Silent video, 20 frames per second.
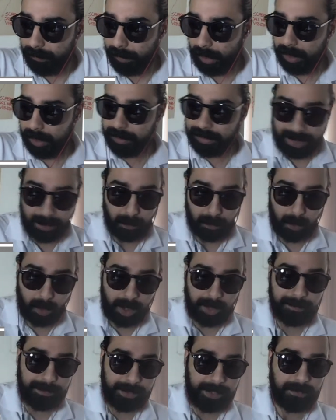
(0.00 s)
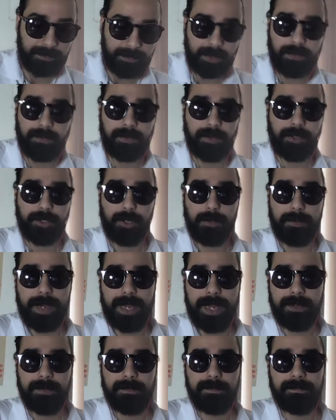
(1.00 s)
that want me to vote for Joe
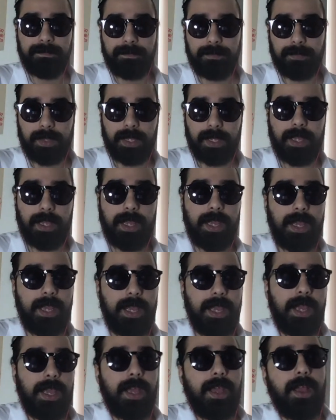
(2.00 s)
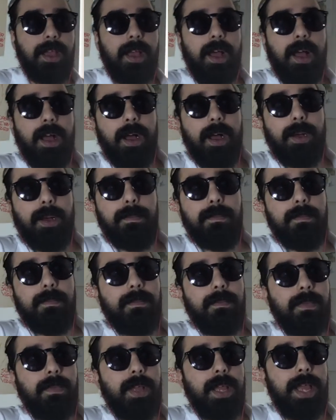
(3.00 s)
Biden. Um,
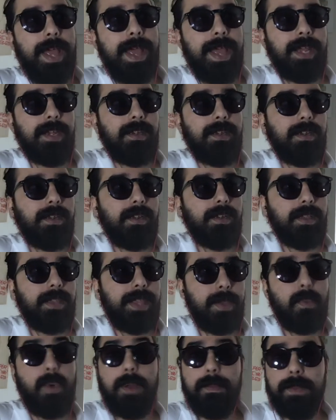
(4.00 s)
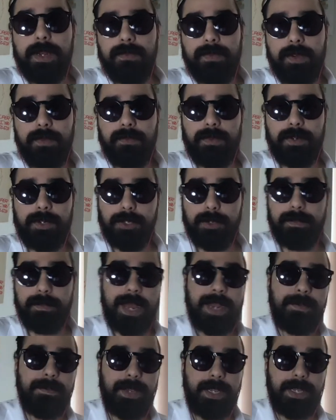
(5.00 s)
and they want me to vote for Joe
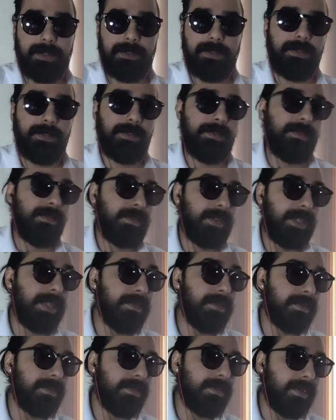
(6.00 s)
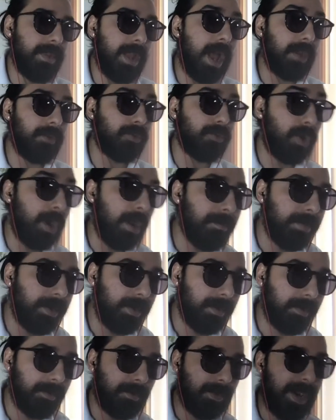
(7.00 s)
Biden because he's, a, he's not Trump,
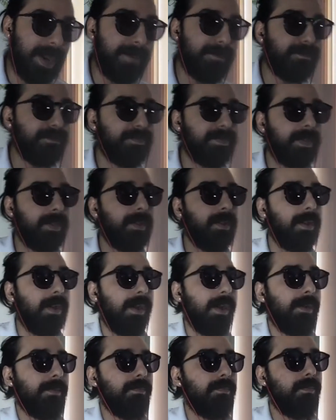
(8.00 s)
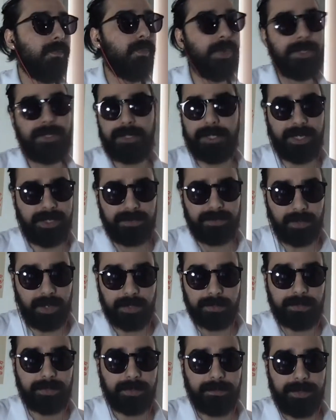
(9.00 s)
right? Um, which is
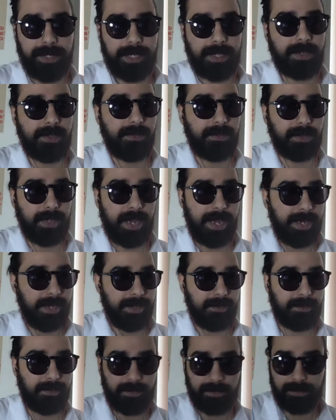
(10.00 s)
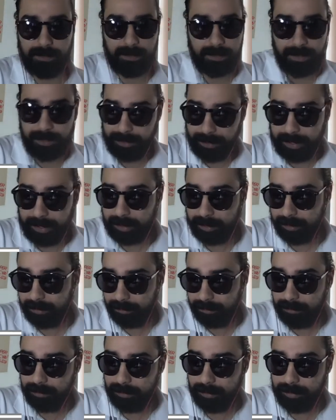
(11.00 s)
false because I think
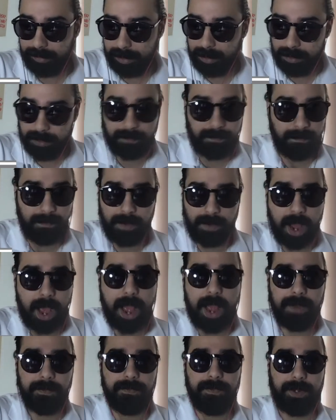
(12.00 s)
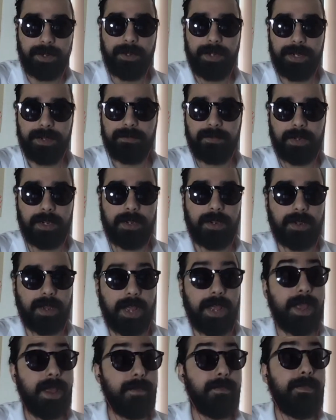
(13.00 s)
they're not very different.
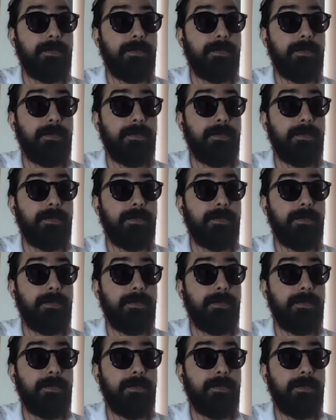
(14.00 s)
I, I